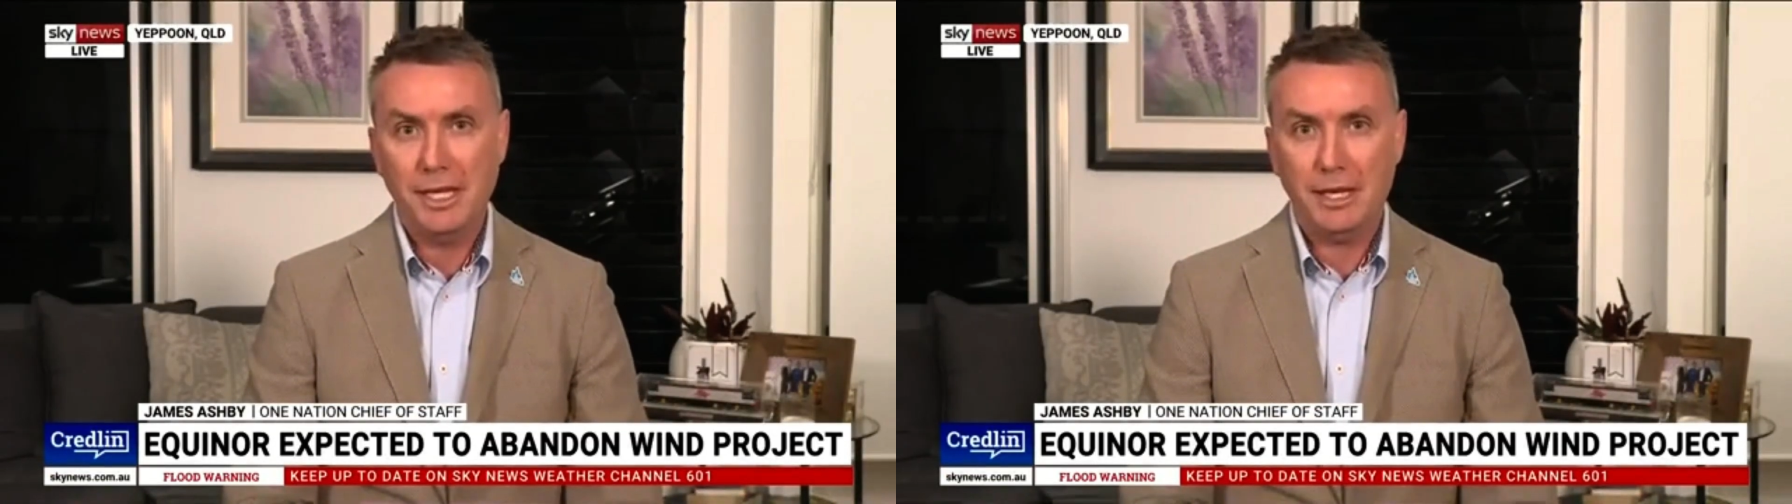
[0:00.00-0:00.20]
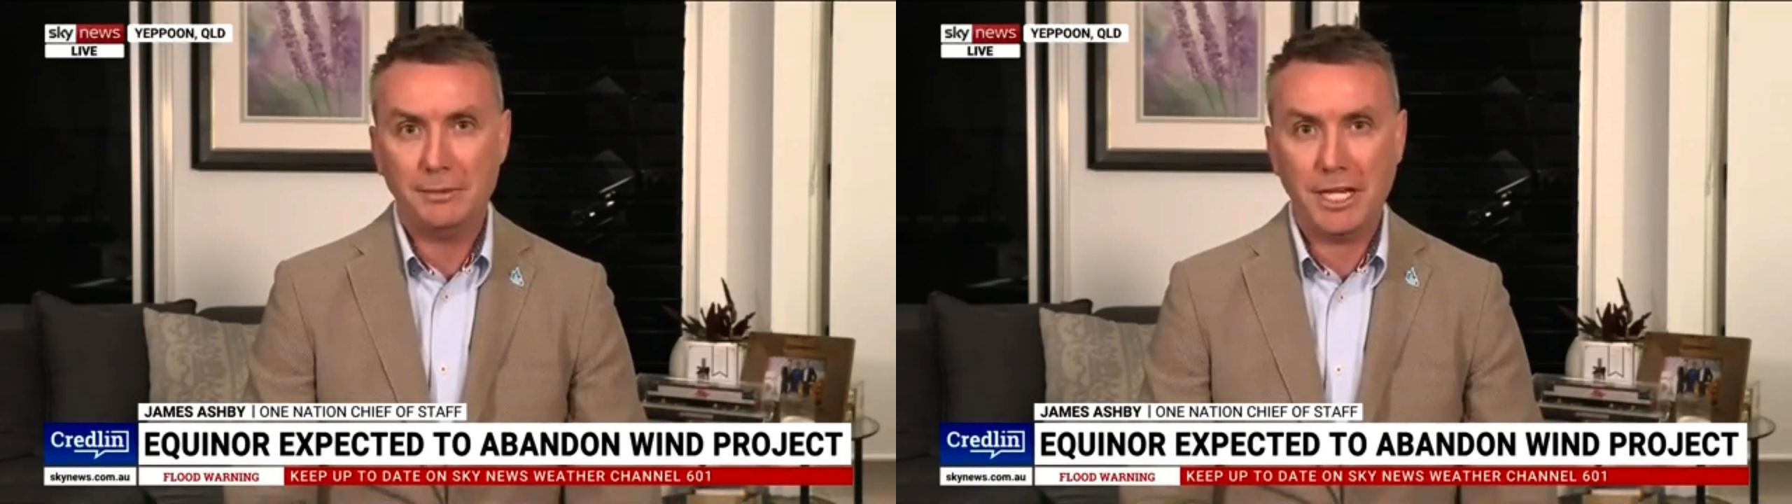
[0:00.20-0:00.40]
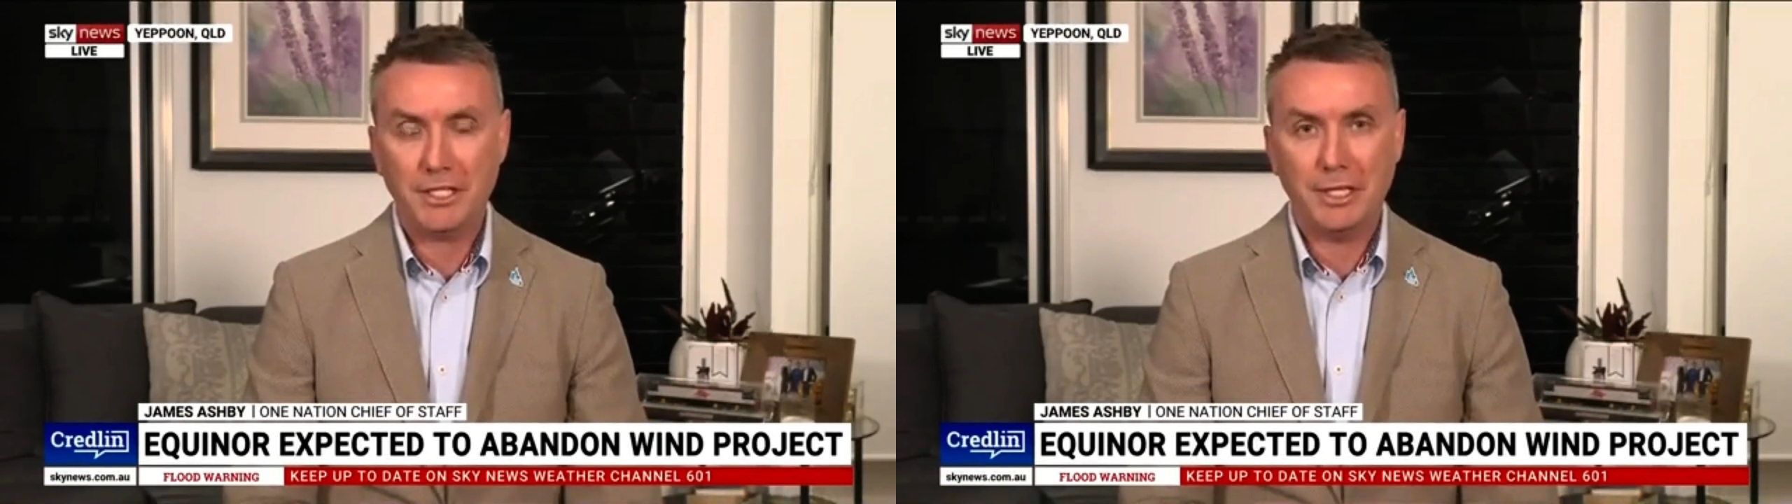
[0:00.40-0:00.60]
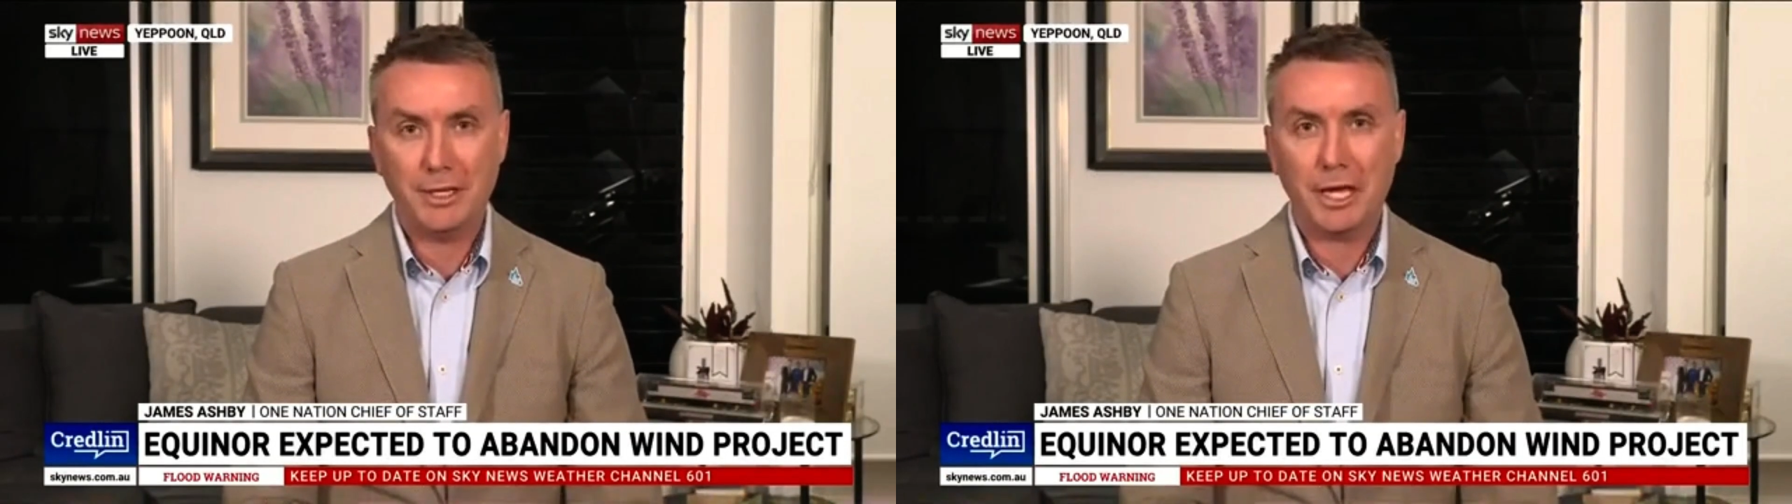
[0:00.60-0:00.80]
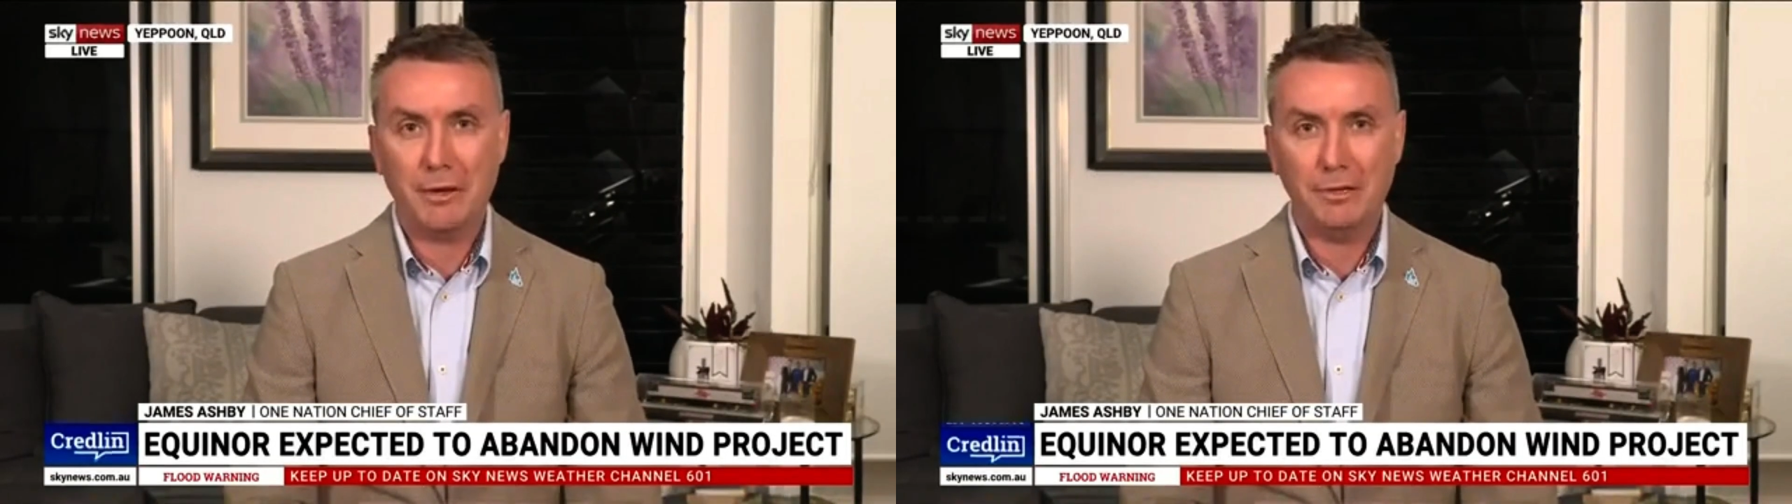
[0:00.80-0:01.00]
it was actually
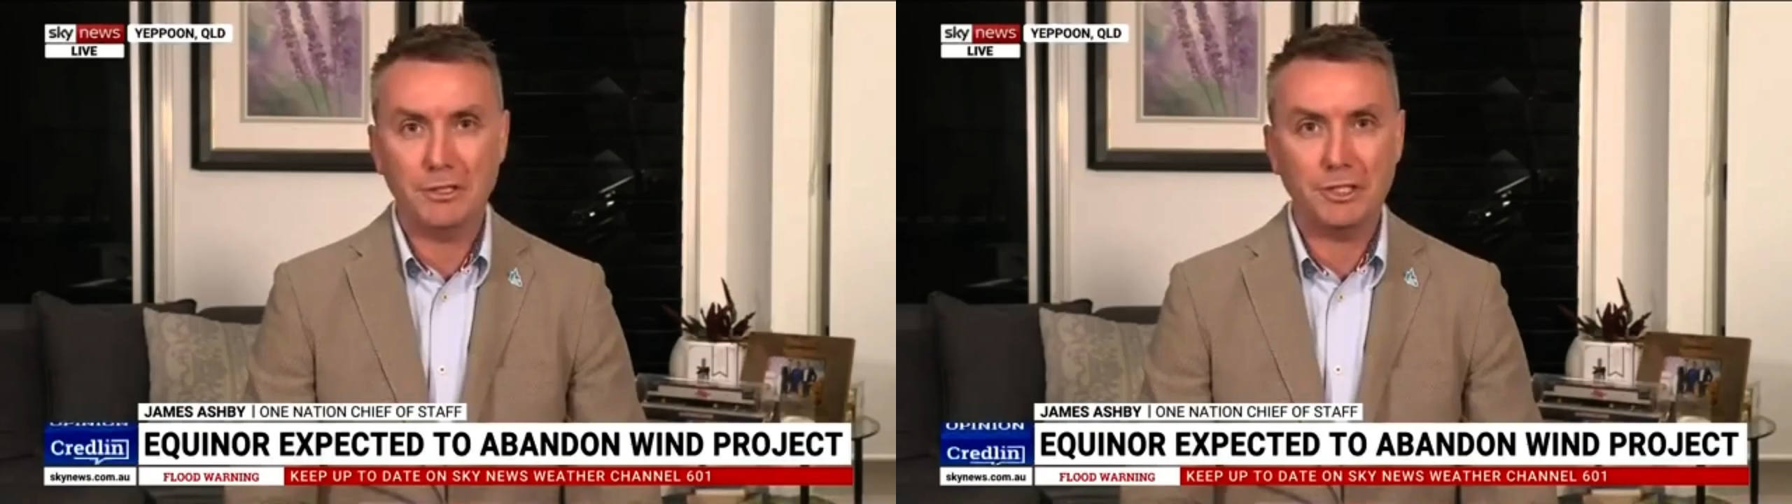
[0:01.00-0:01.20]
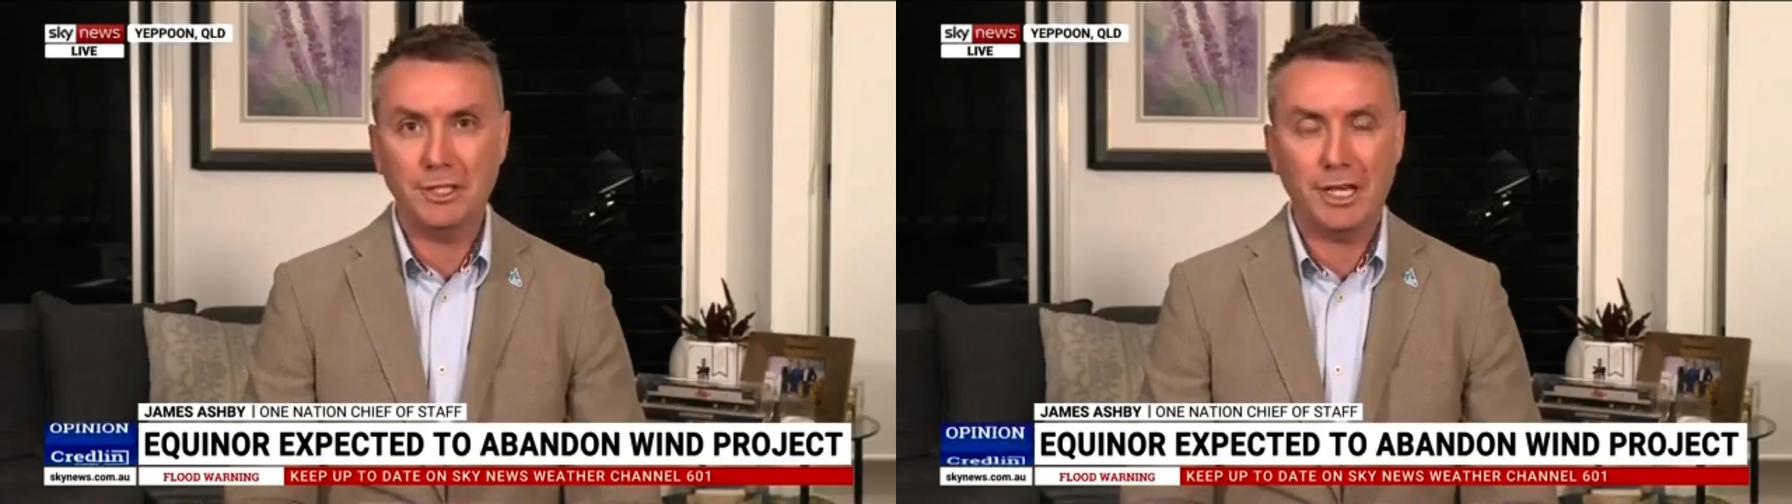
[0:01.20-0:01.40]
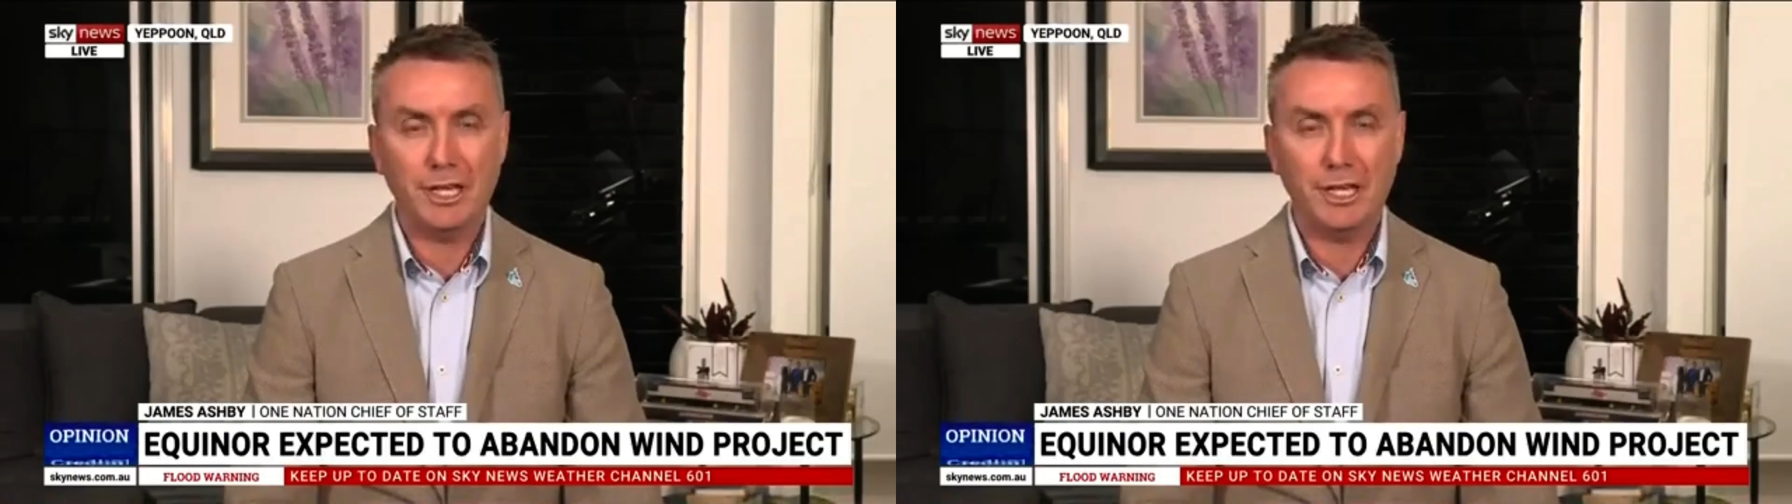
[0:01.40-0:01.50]
the coalition that